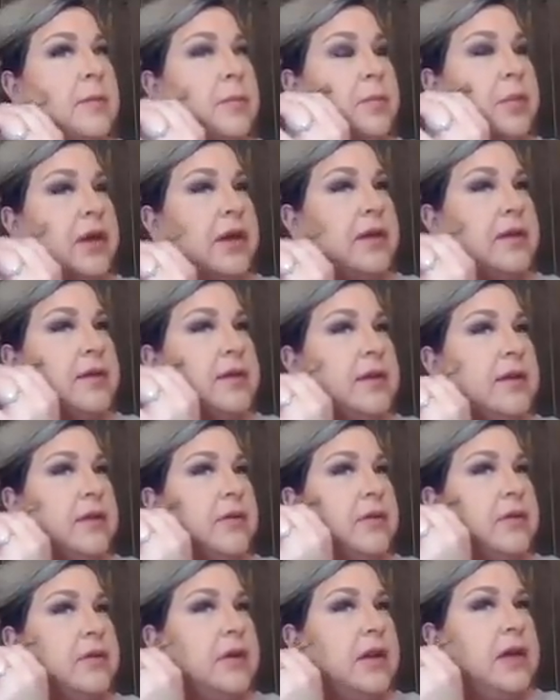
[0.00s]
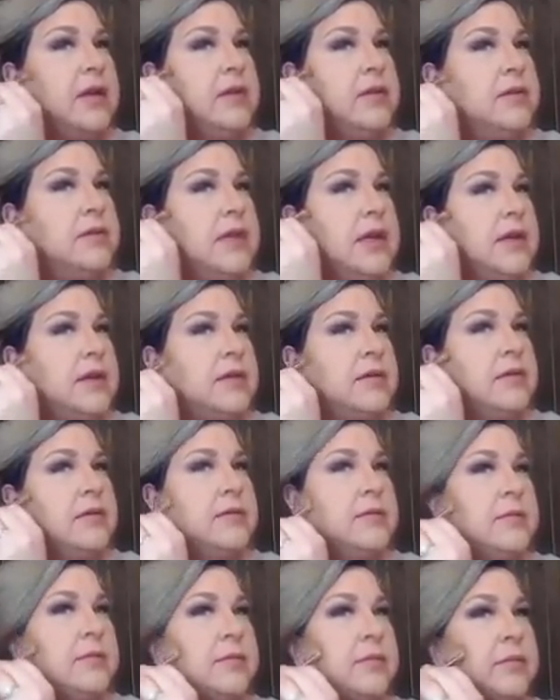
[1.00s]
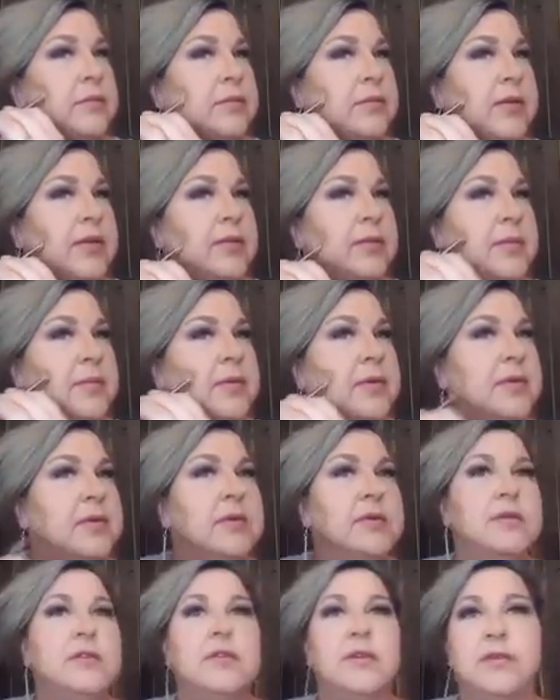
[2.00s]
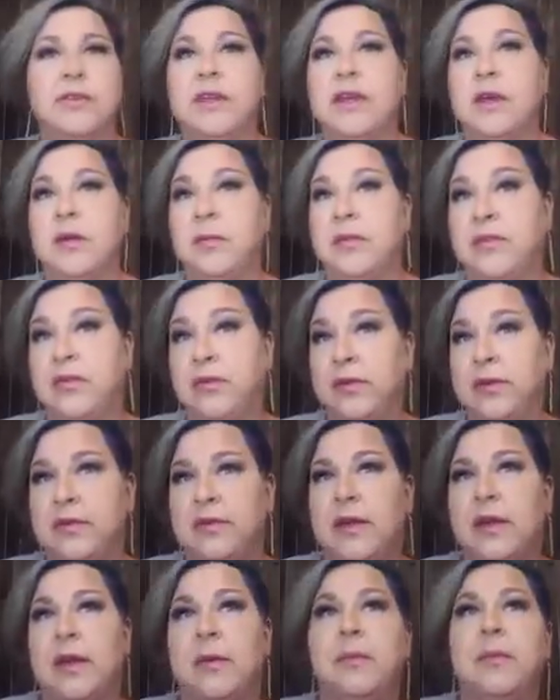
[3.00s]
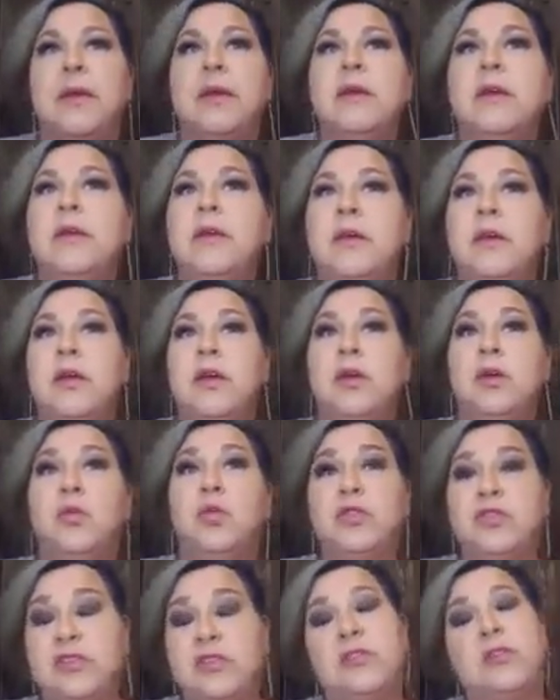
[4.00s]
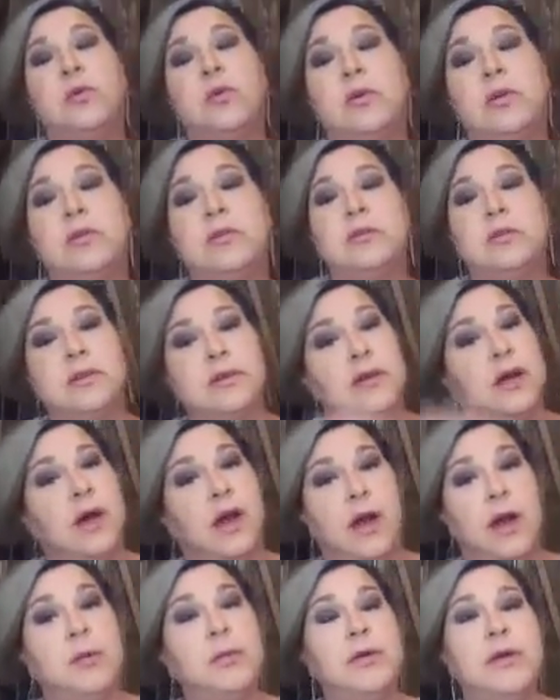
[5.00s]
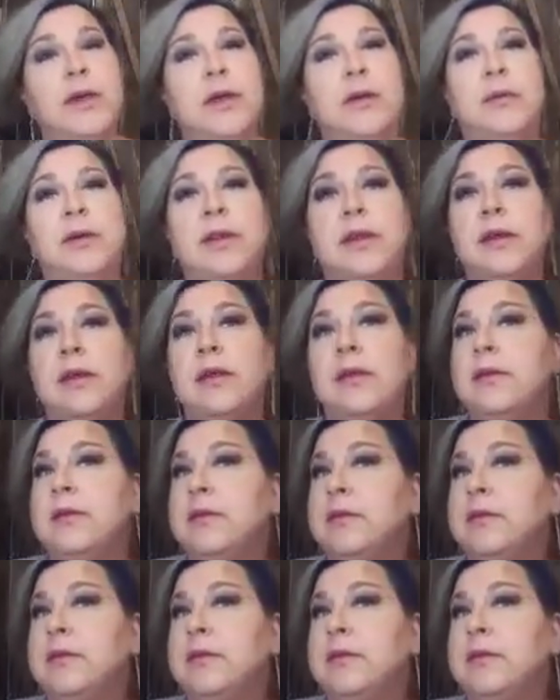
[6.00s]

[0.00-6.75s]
But, you know, I do get, most people don't think I'm as old as I am. Which is cool. I'm okay with it.